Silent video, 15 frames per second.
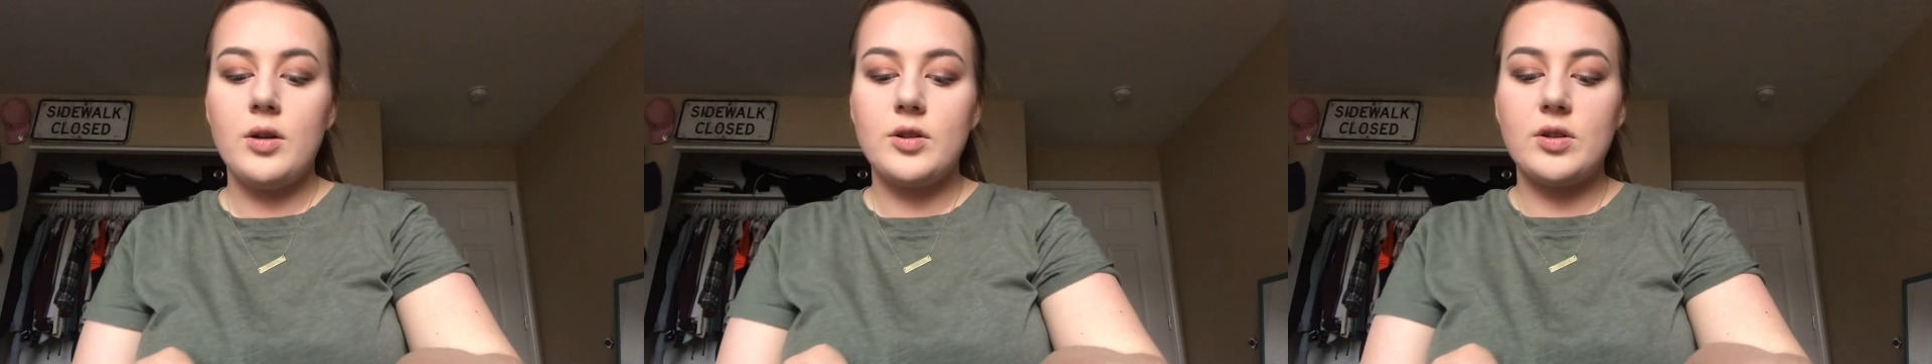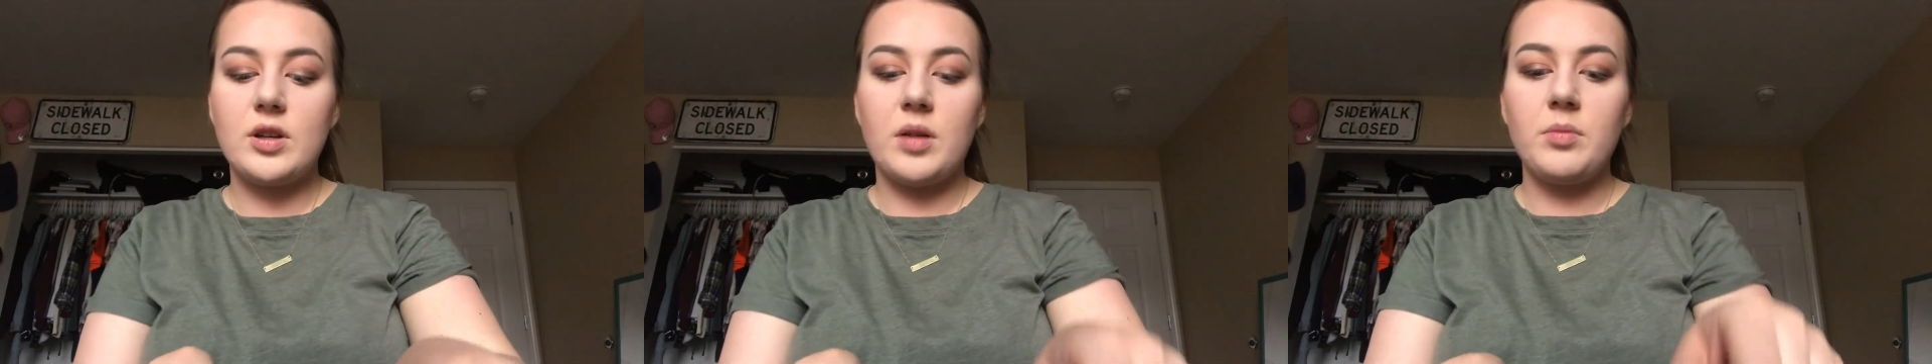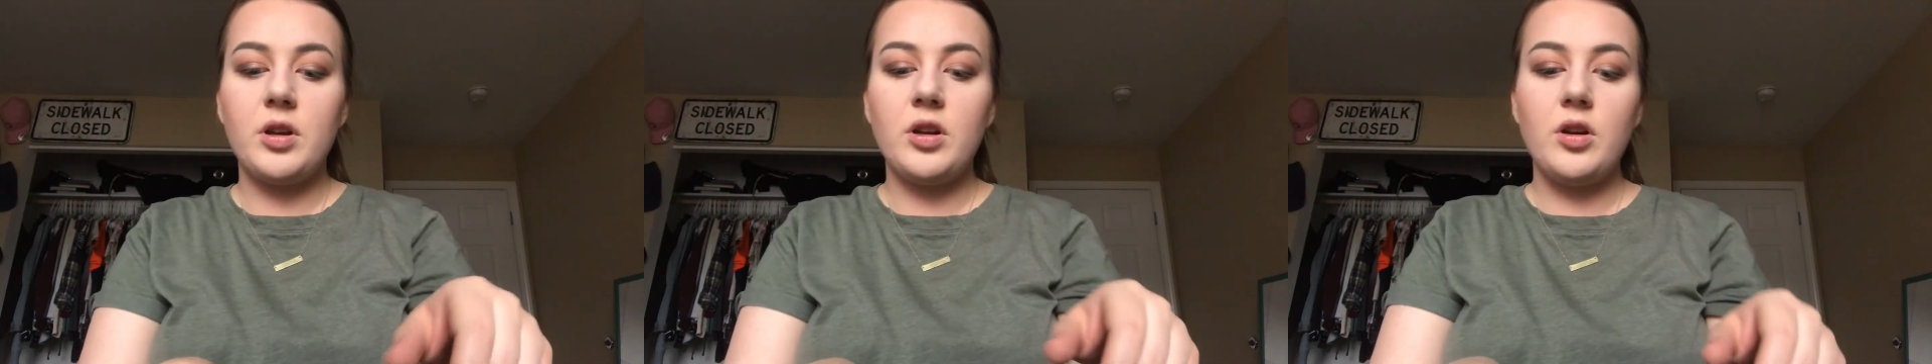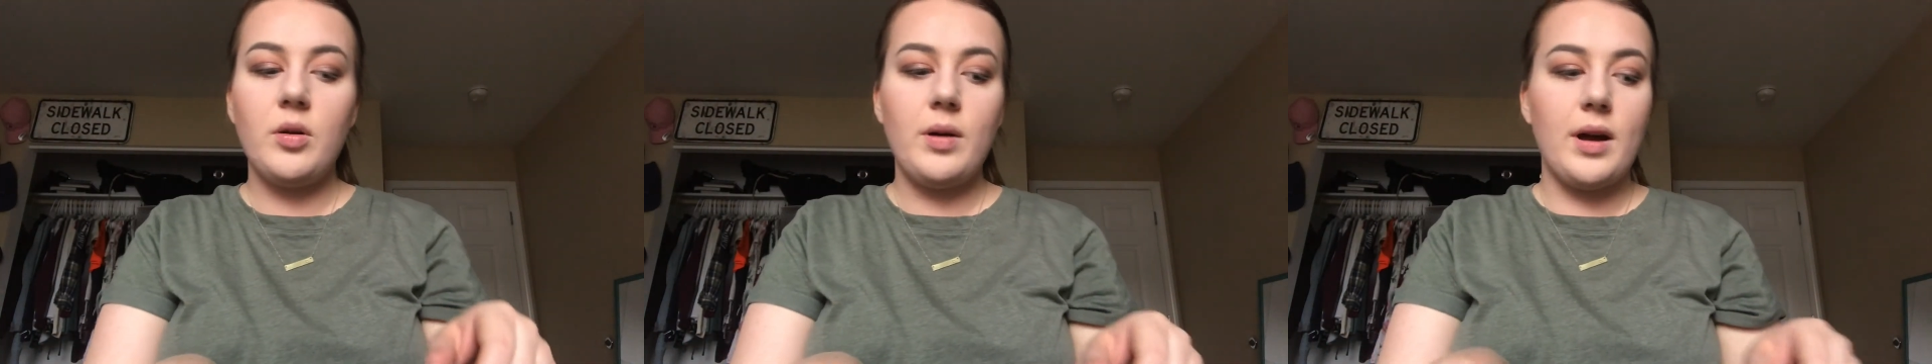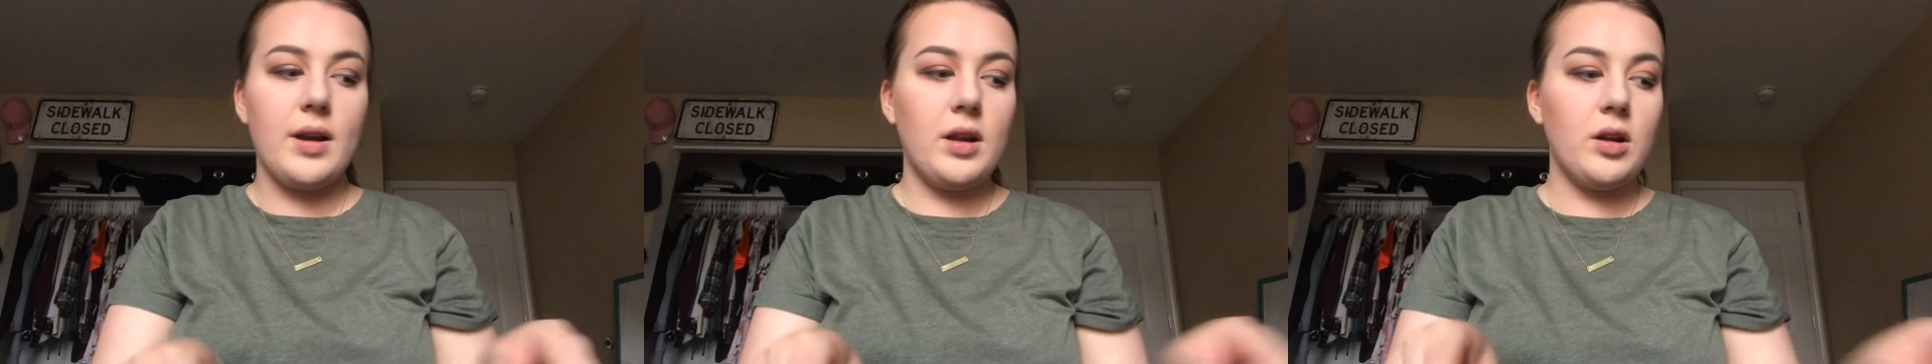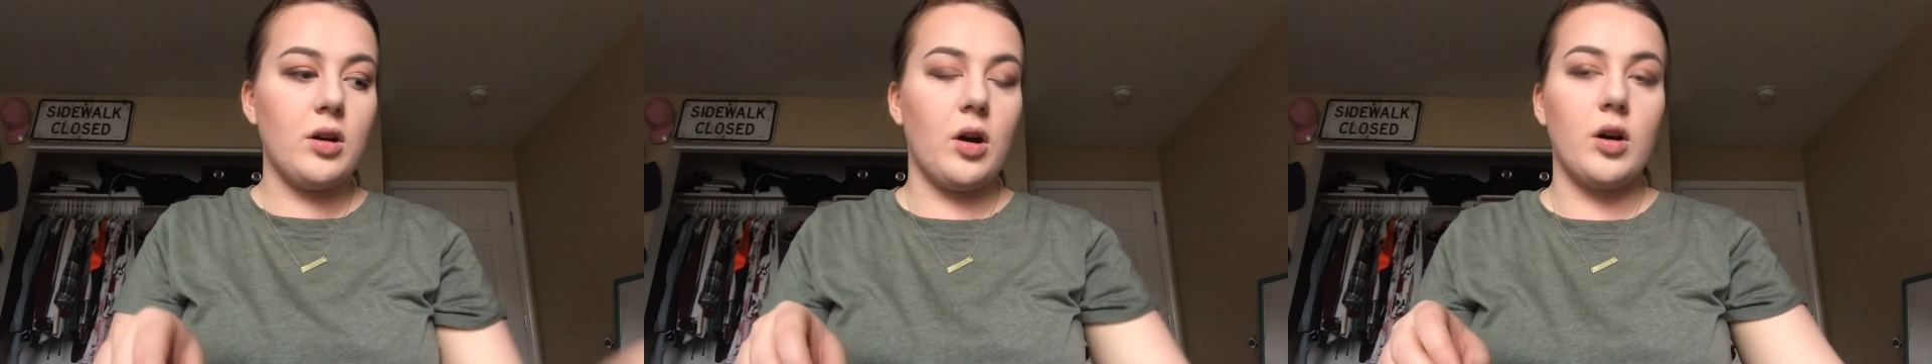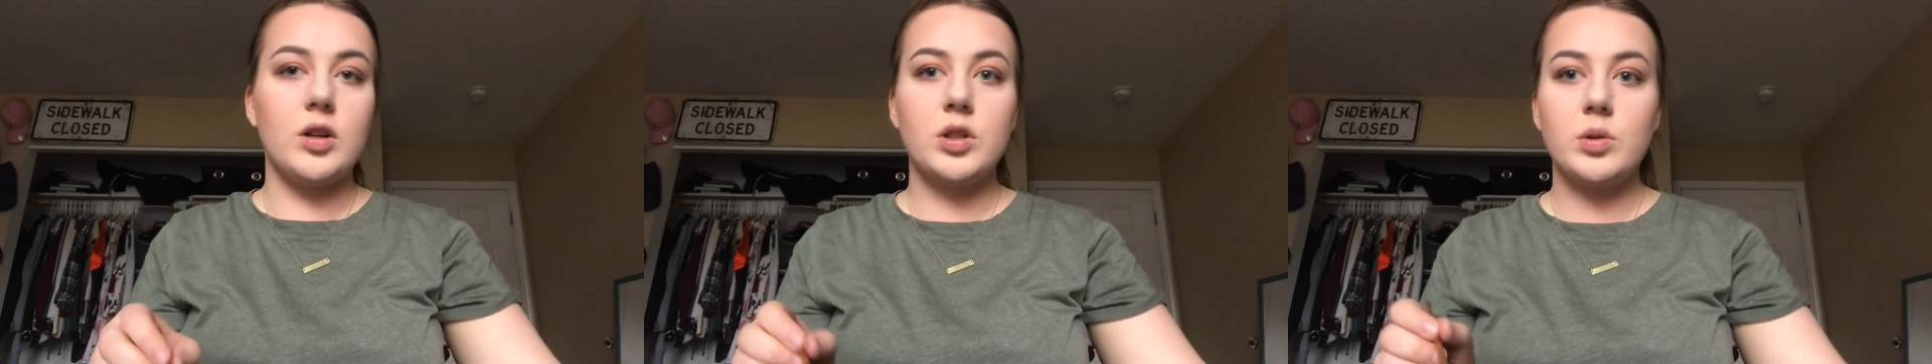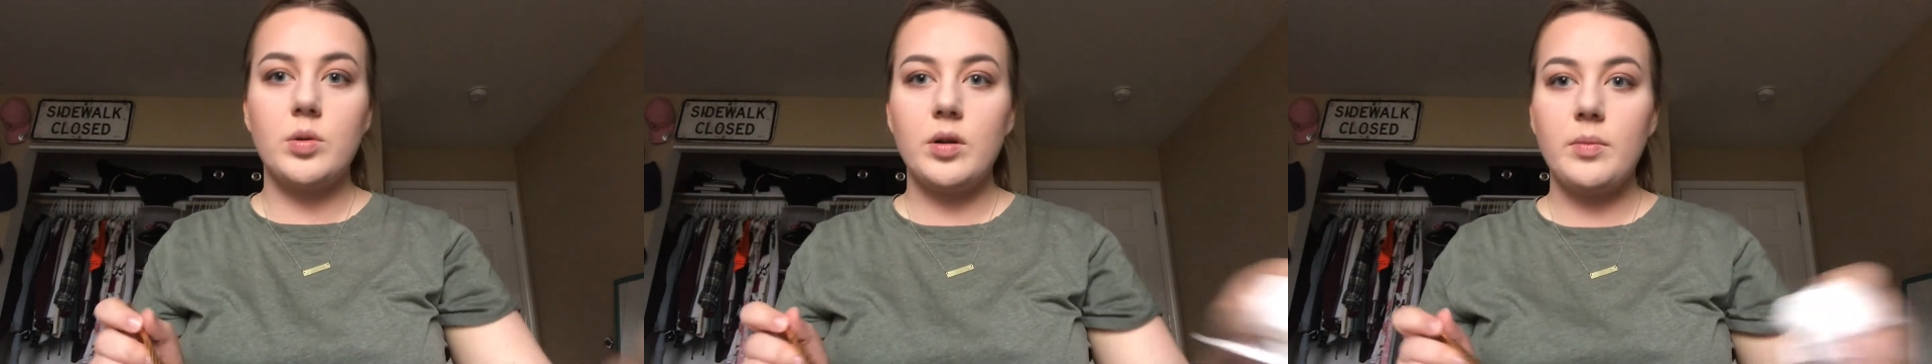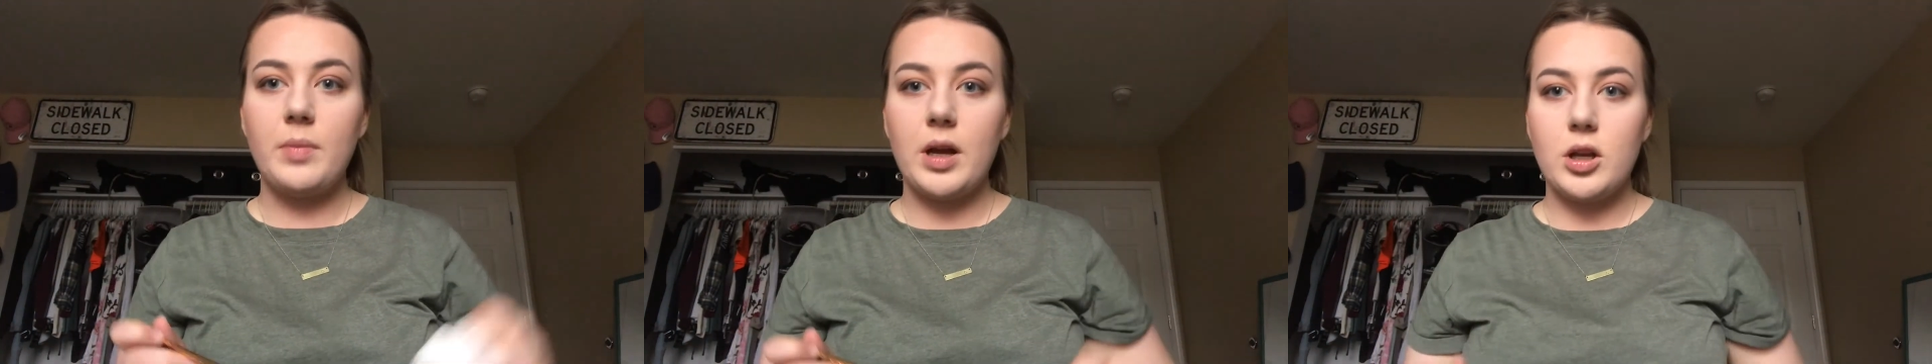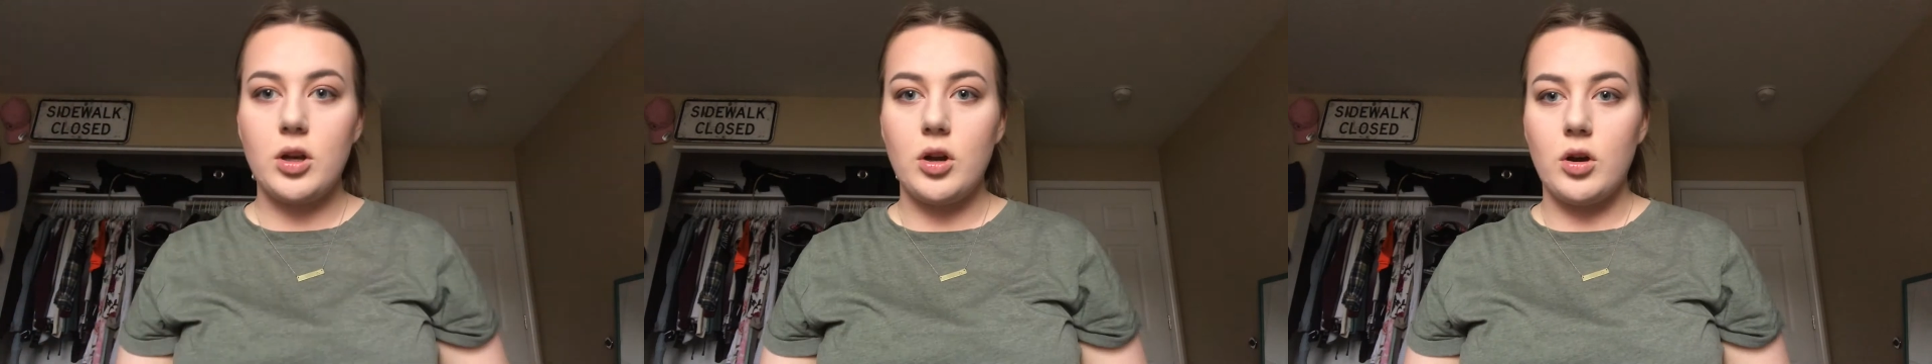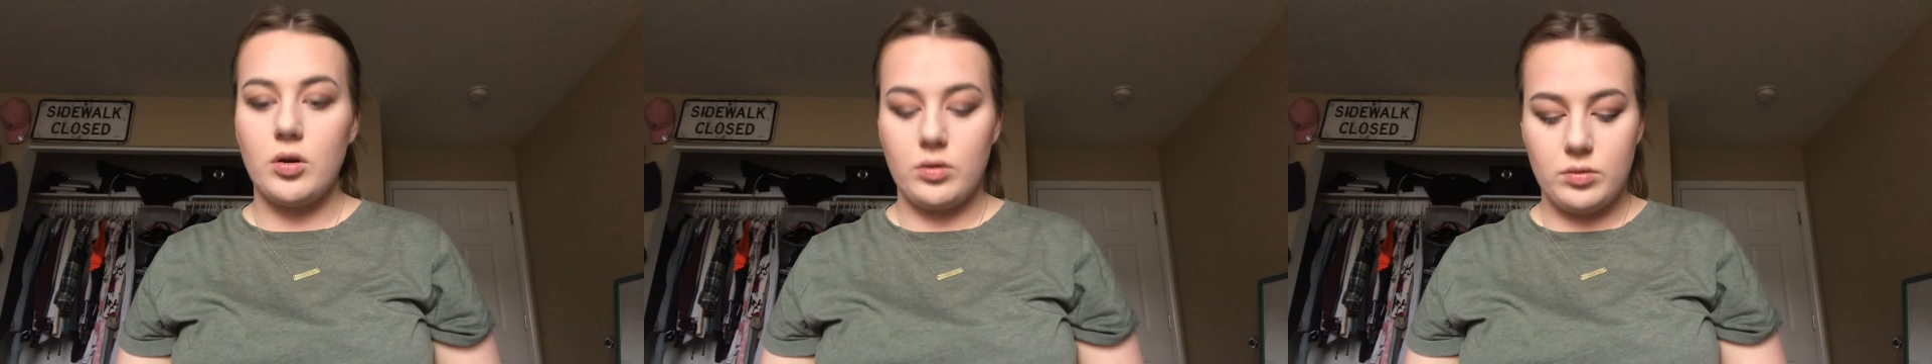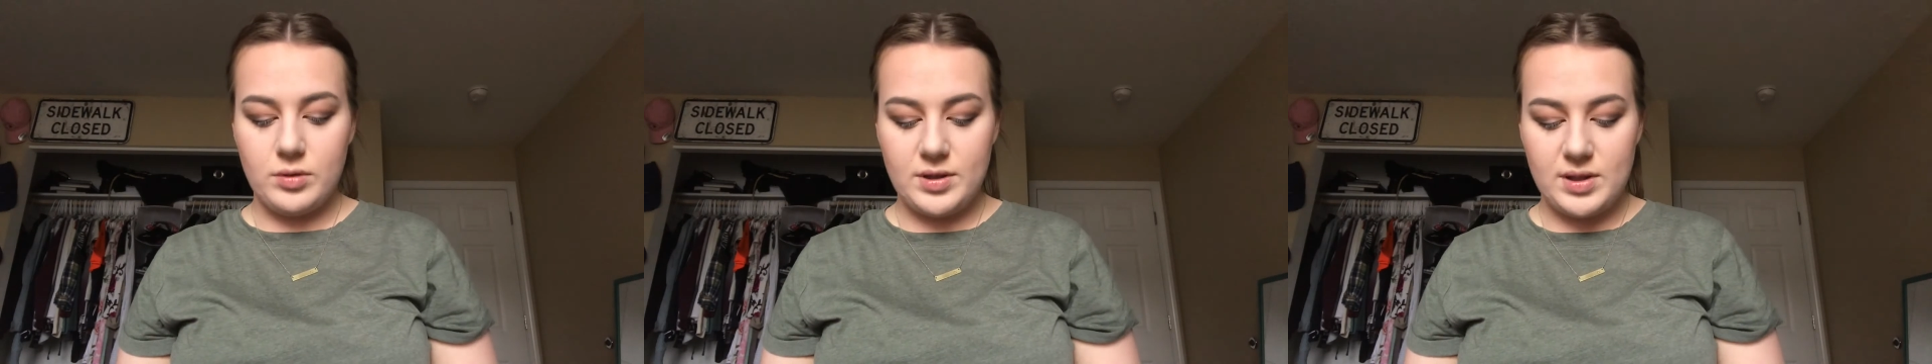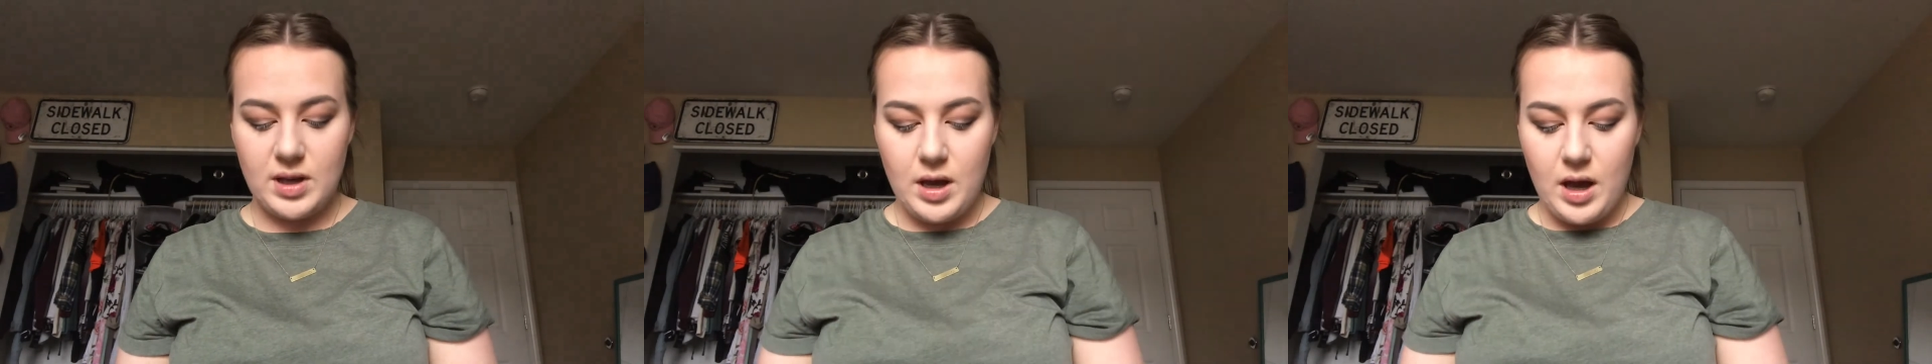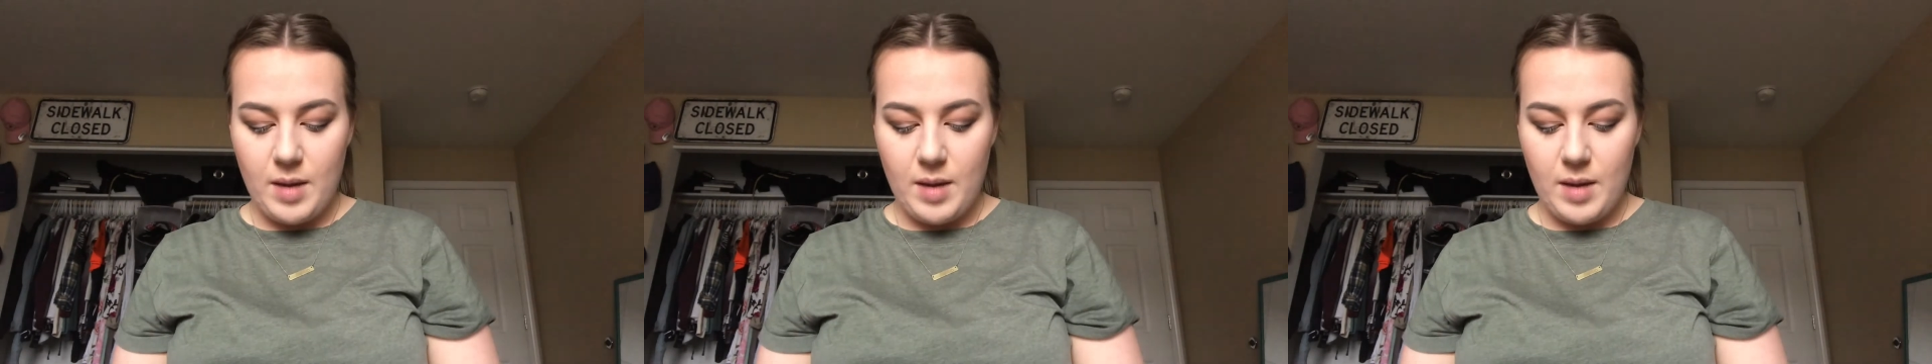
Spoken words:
So now I'm going to go ahead and contour my nose.